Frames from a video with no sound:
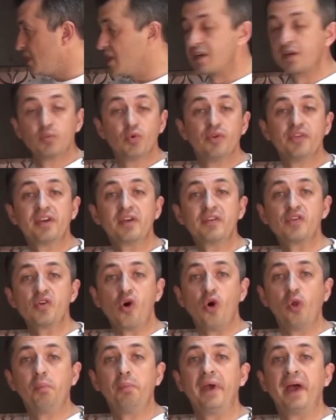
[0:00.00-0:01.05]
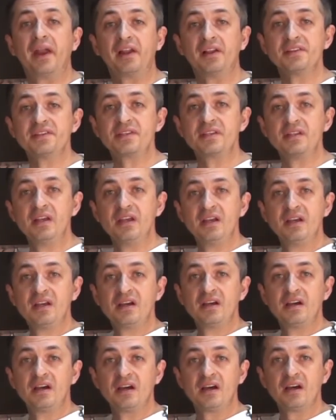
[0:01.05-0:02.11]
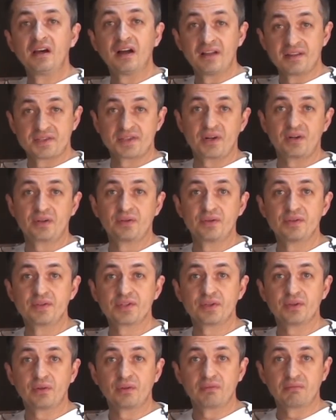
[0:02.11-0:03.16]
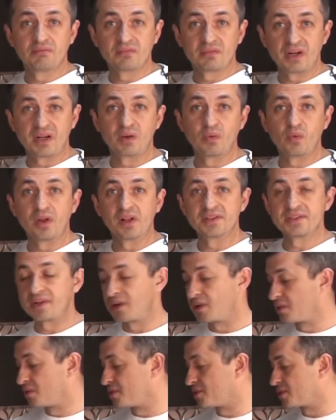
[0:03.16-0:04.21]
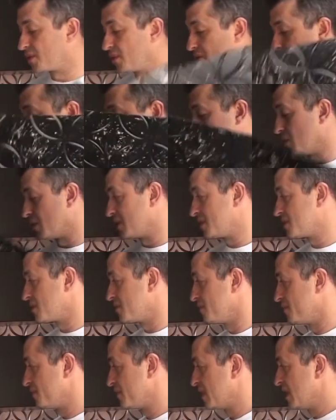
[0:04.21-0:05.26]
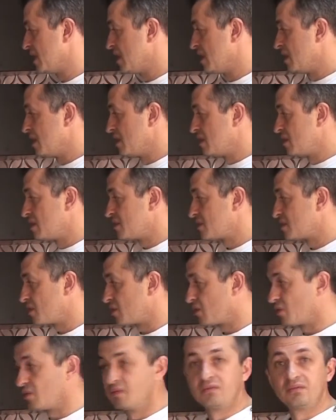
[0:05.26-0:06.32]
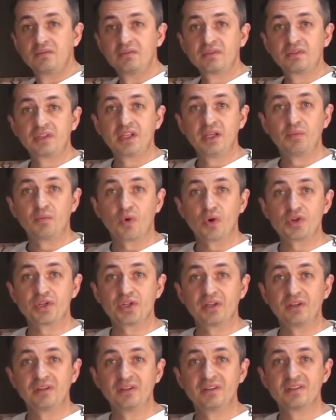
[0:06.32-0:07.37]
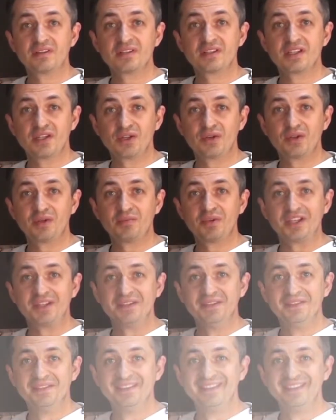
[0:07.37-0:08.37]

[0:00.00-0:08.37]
removing of all panels, I'll start to install right away. I'll start to install the new ones. So keep watching. See you in a bit.